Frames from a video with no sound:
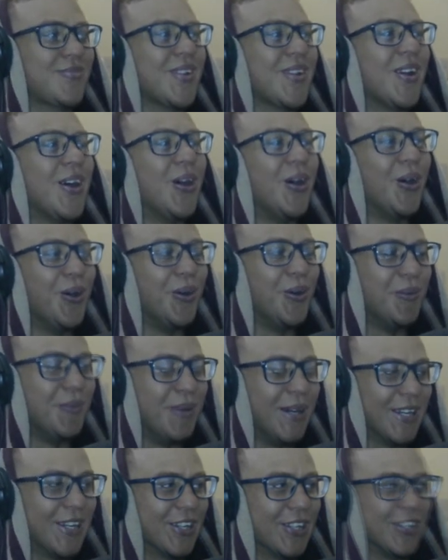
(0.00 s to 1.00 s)
Oh
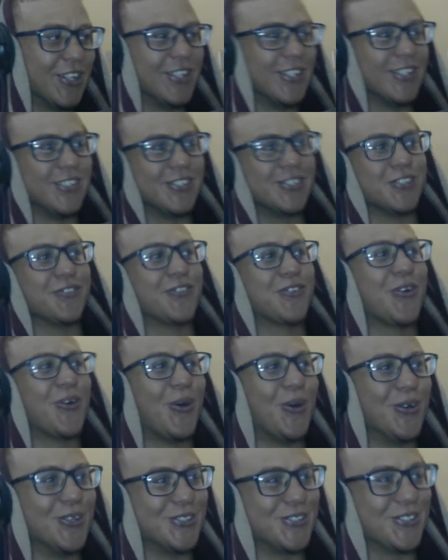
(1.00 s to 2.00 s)
my goodness, of
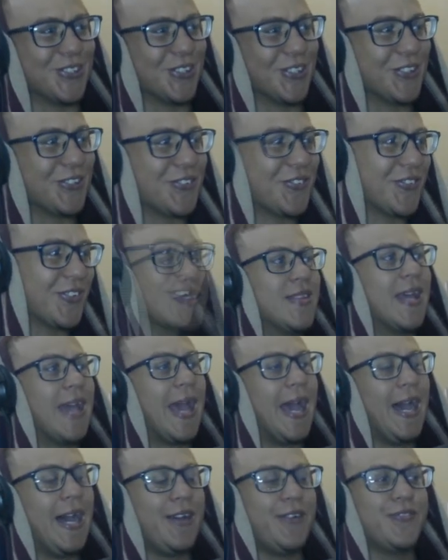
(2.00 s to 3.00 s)
course, Luffy. They
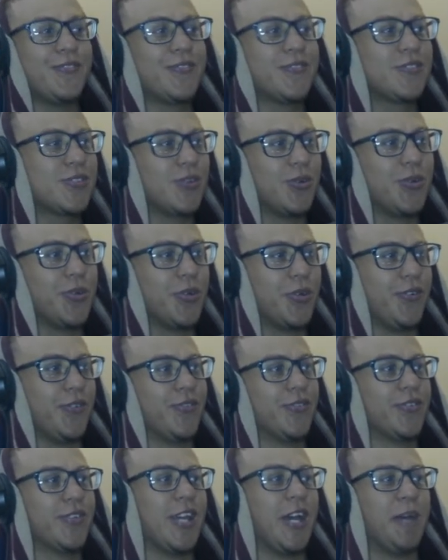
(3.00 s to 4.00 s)
have sort
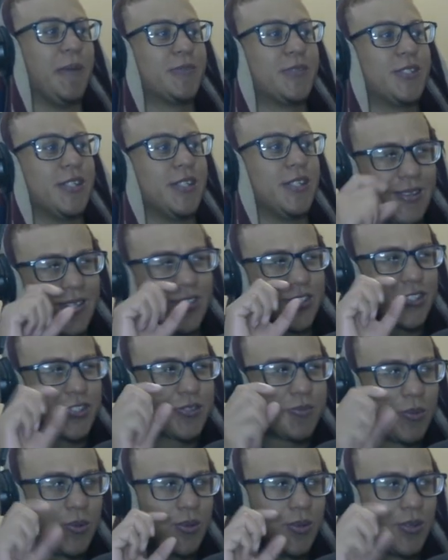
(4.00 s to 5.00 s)
of captured these
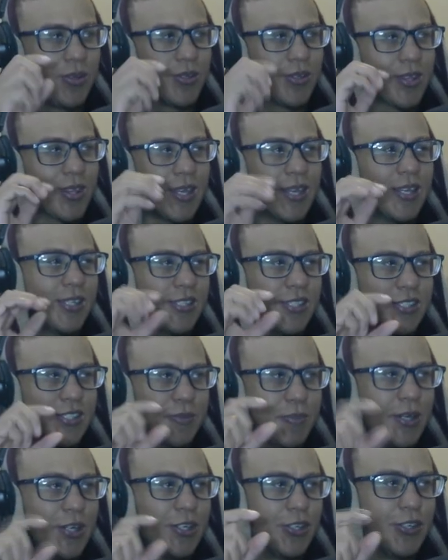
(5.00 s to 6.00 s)
small things
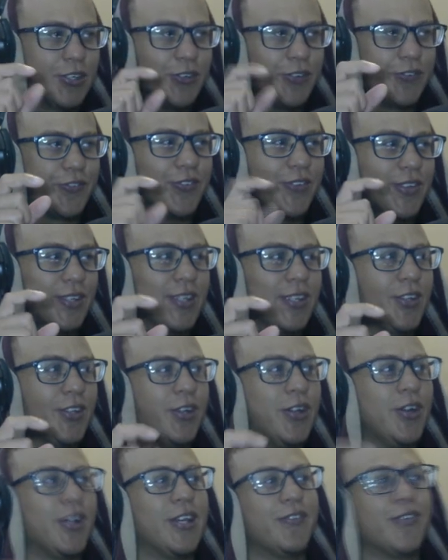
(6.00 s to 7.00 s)
about Luffy. You
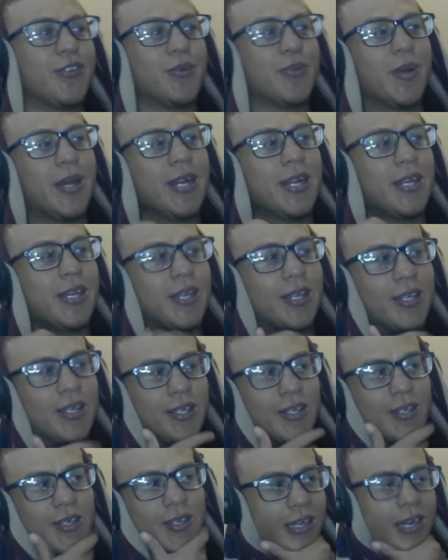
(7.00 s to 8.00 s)
know, even when
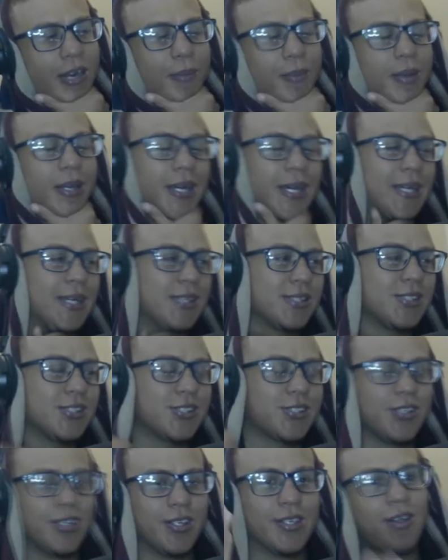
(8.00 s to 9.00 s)
he, and I mean, I guess
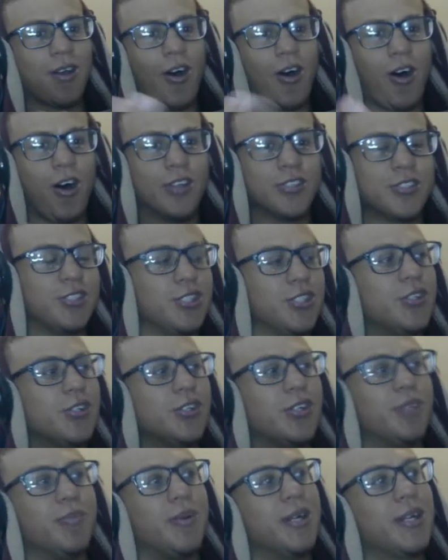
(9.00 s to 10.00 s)
it's not hard to do
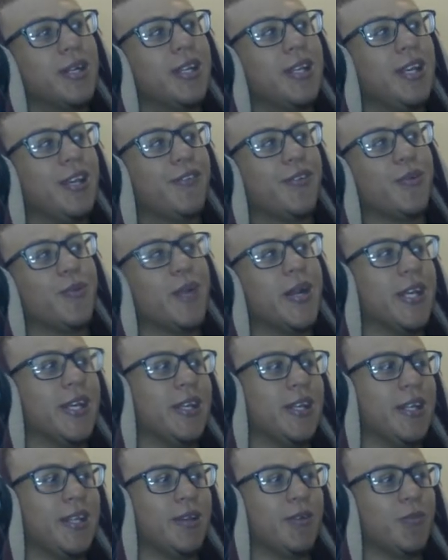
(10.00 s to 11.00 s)
it, but even when
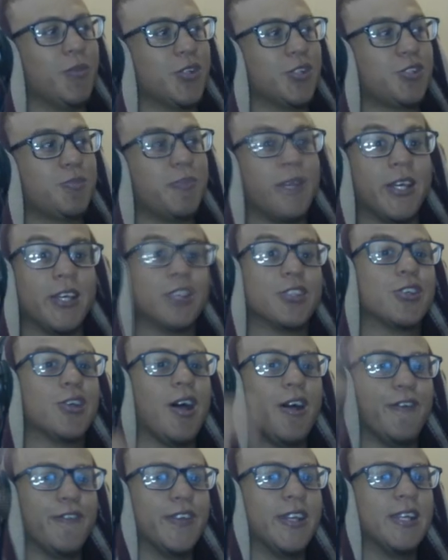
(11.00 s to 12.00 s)
he was speaking to
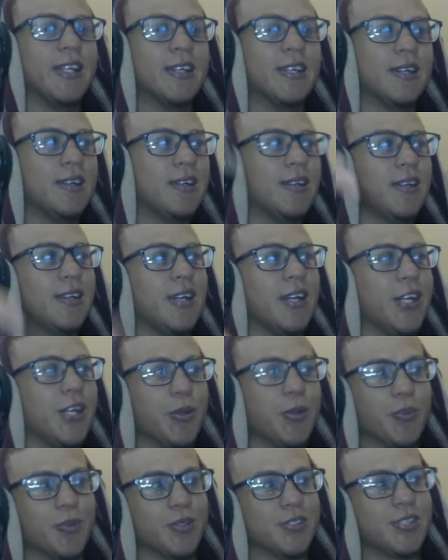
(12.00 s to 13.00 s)
Alvida and he
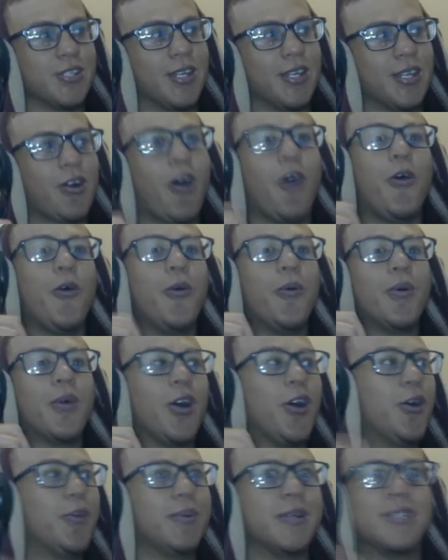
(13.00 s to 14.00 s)
was like,
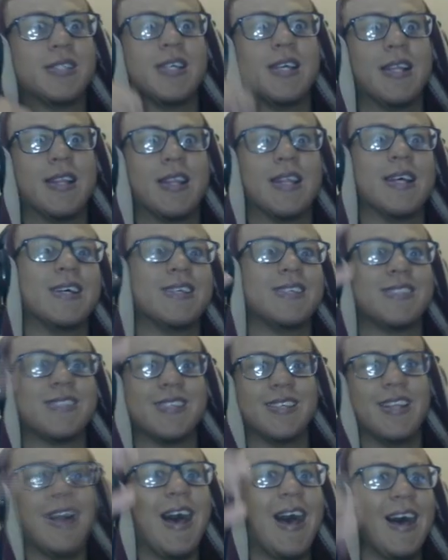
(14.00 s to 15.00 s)
Kobe said this
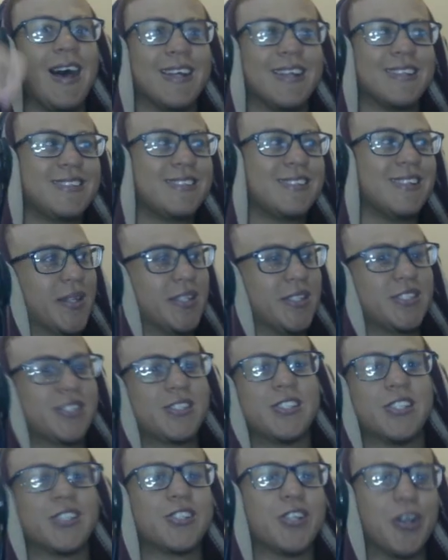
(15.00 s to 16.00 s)
and that. It's
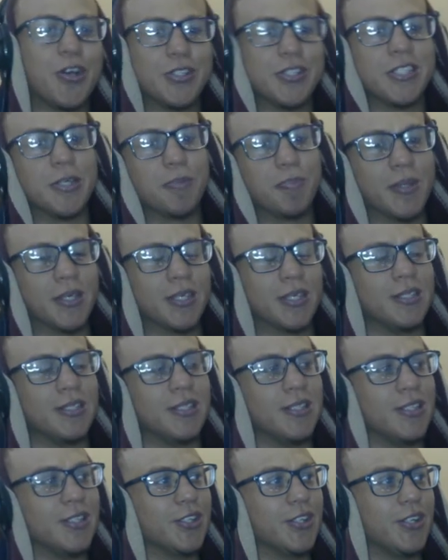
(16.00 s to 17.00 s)
just so
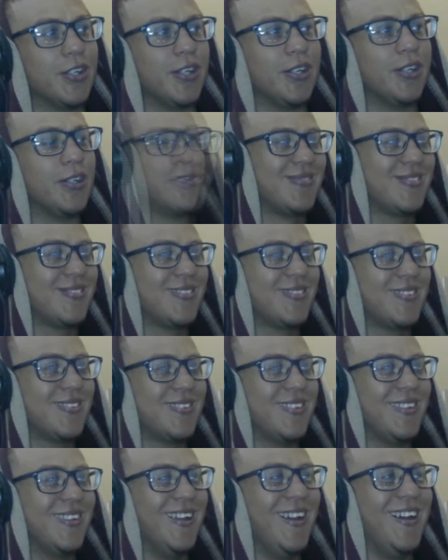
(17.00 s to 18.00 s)
typical, you know.
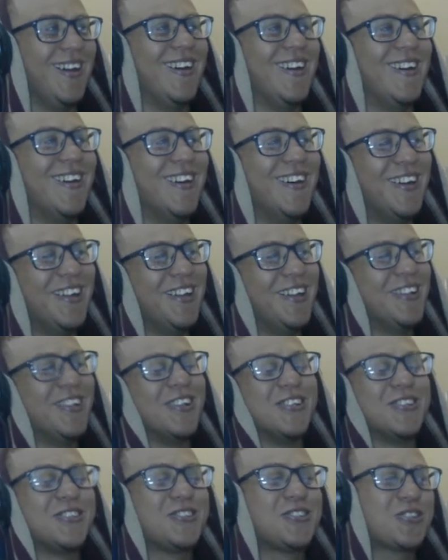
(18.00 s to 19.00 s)

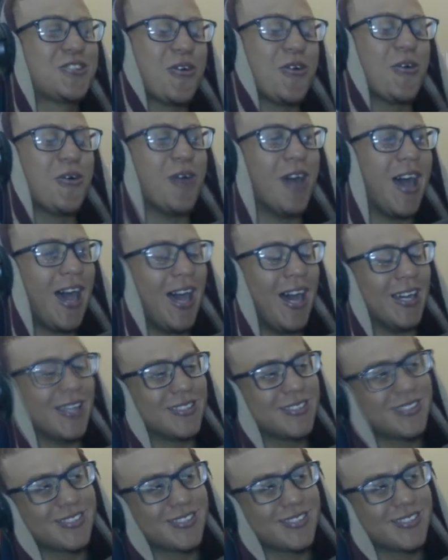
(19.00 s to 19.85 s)
The straw hat.